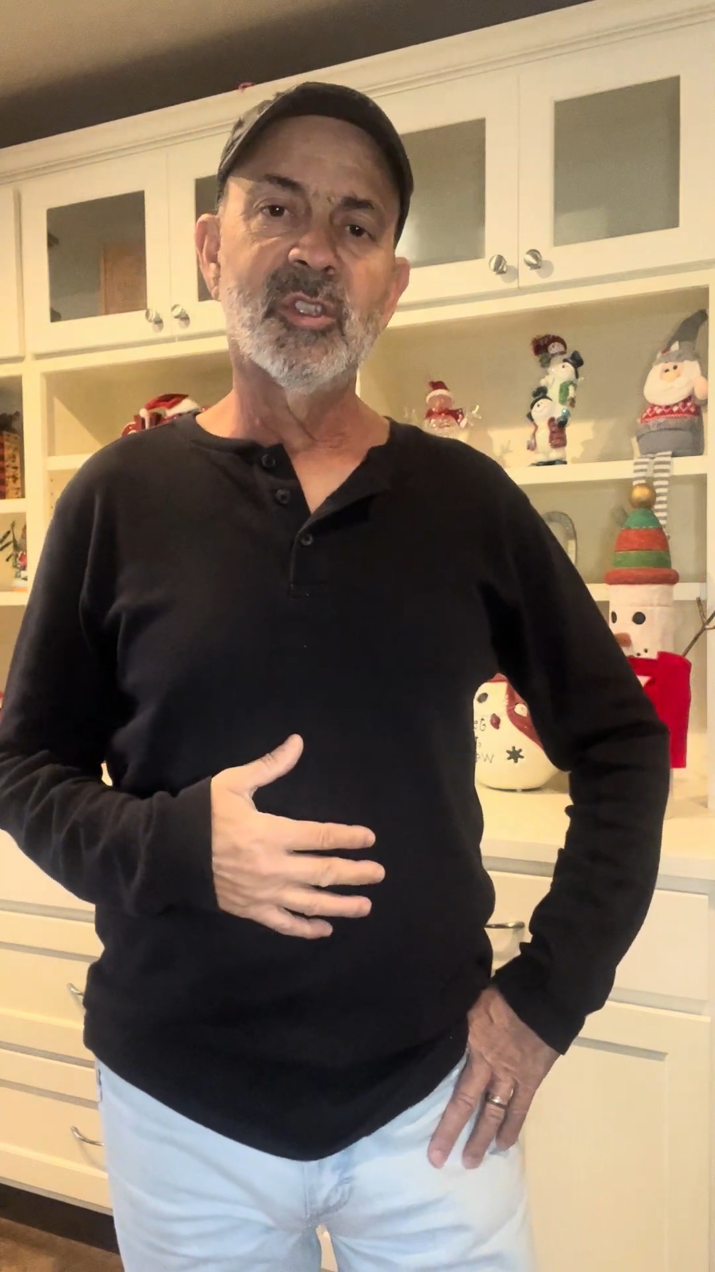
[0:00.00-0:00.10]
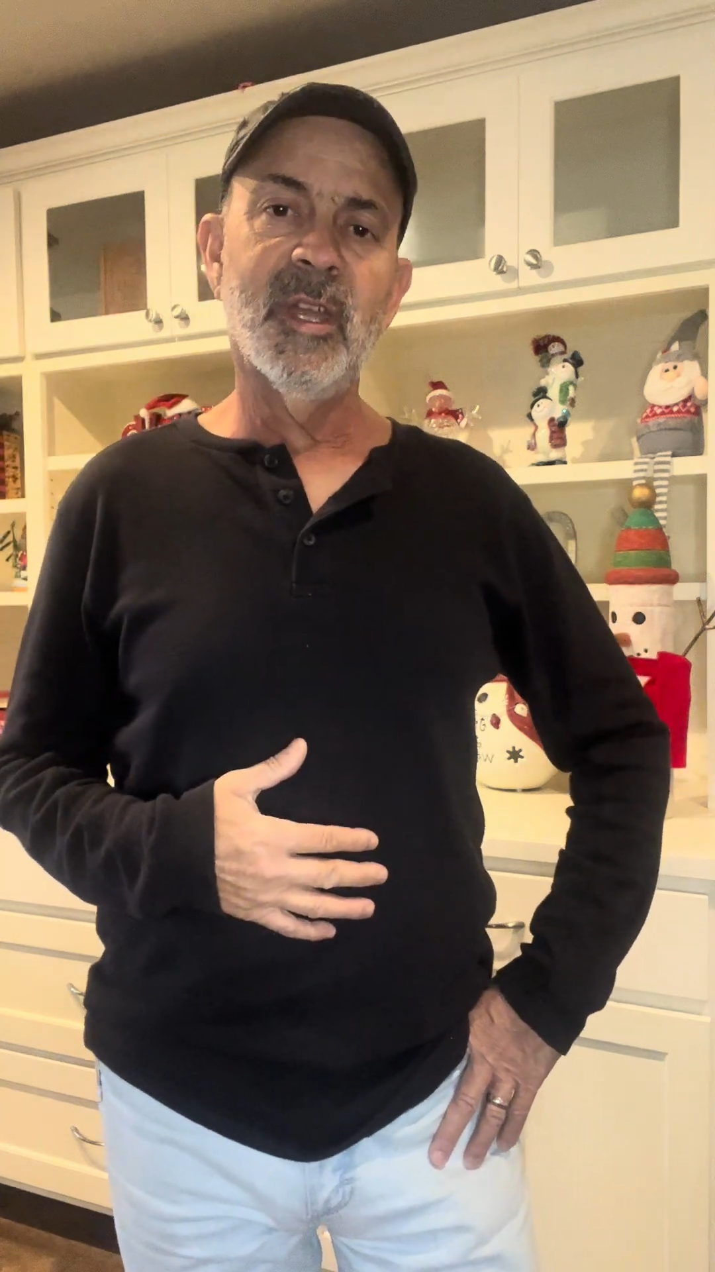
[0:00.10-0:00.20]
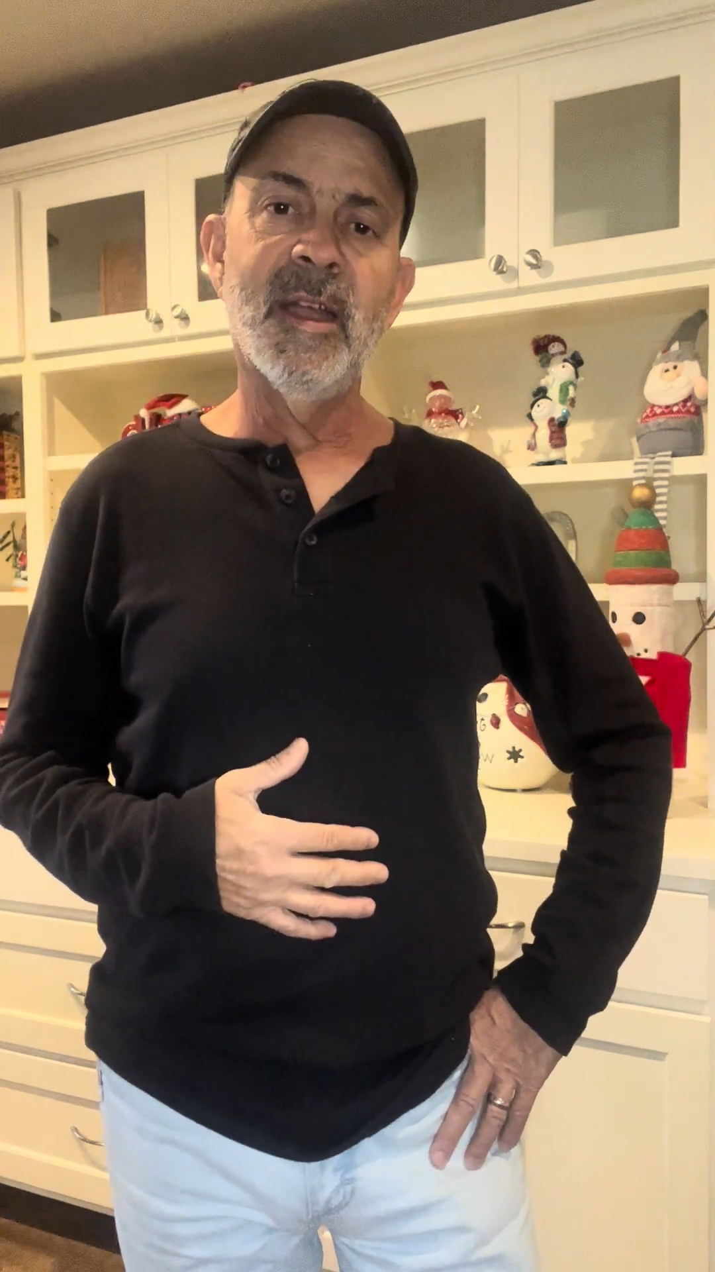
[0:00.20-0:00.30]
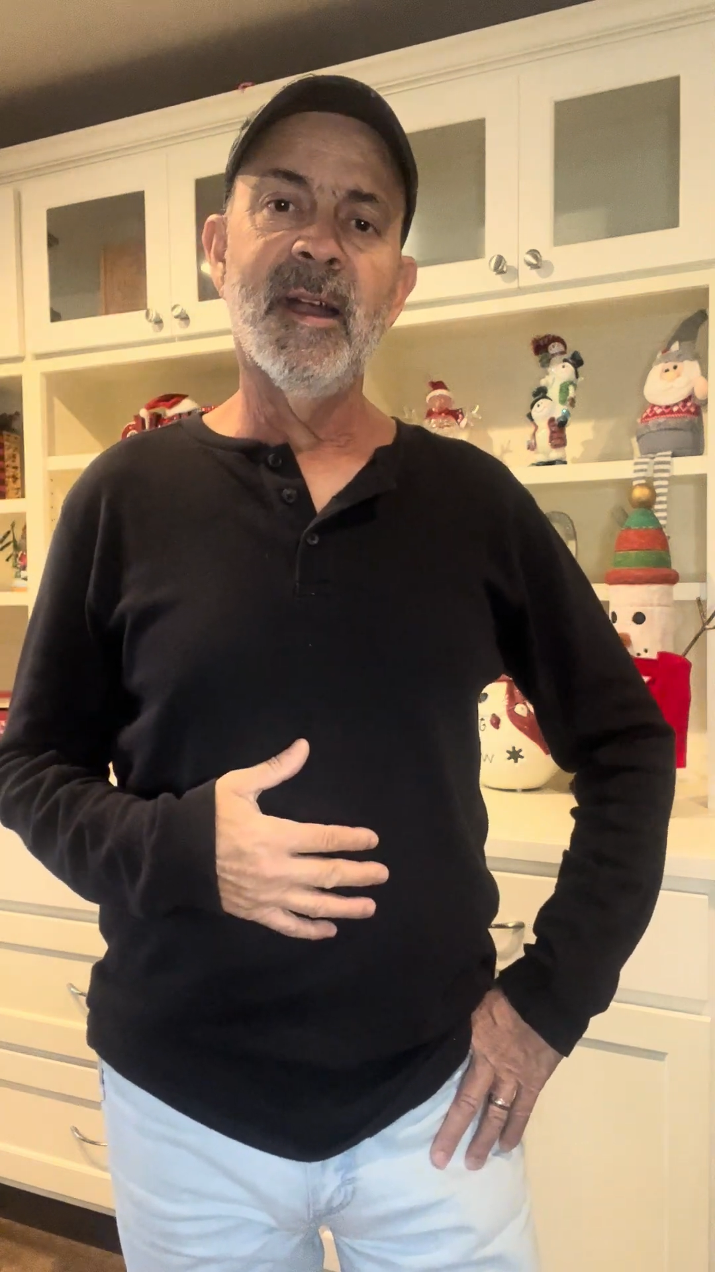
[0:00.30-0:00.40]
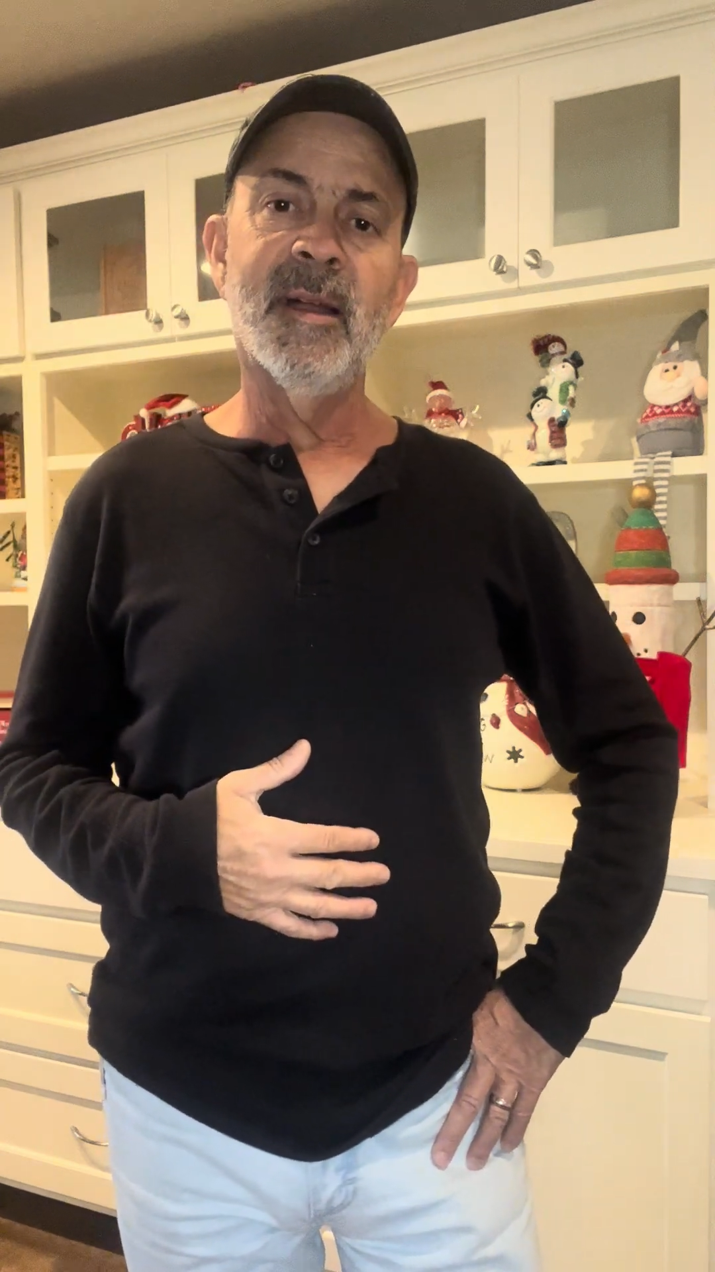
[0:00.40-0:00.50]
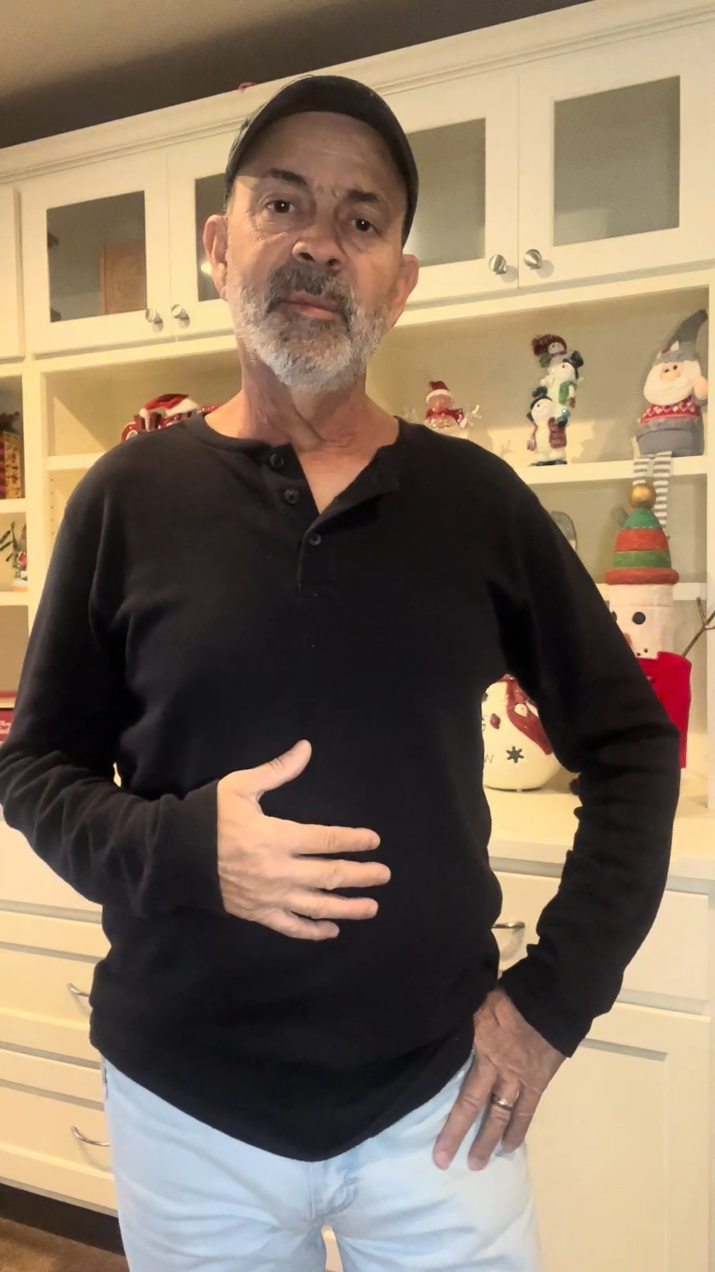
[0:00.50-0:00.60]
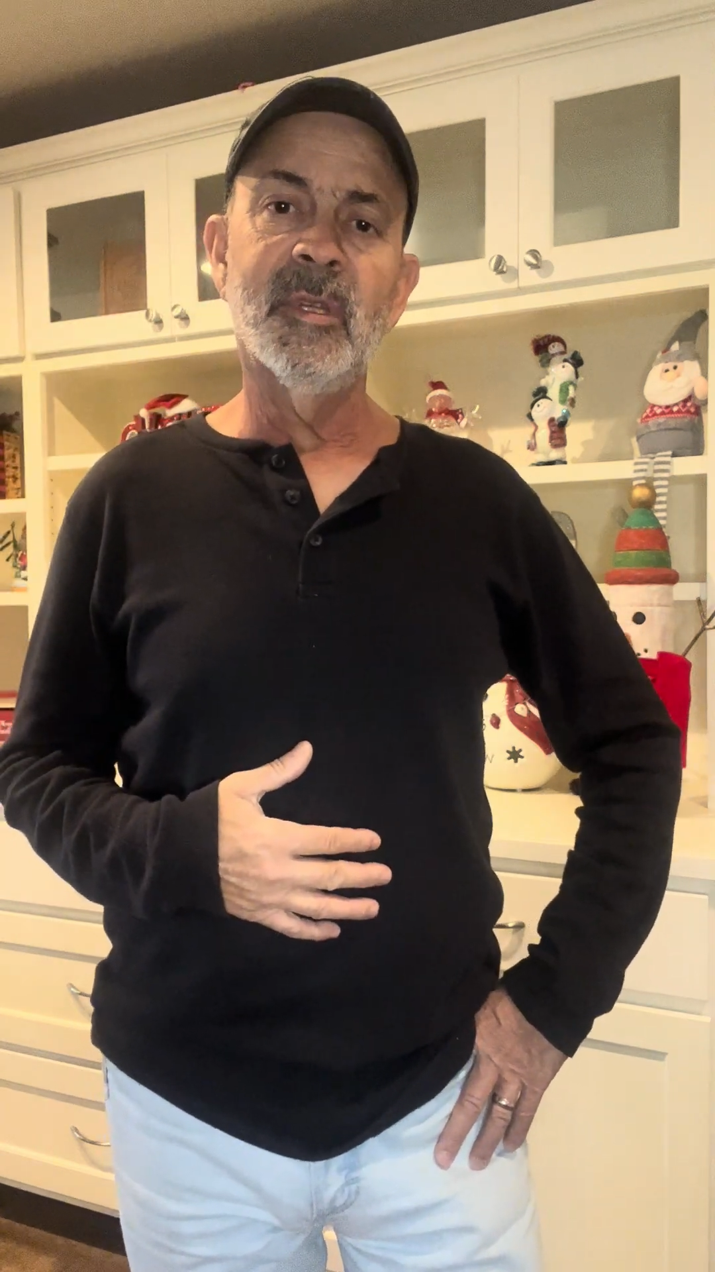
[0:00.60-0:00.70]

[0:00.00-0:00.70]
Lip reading: time.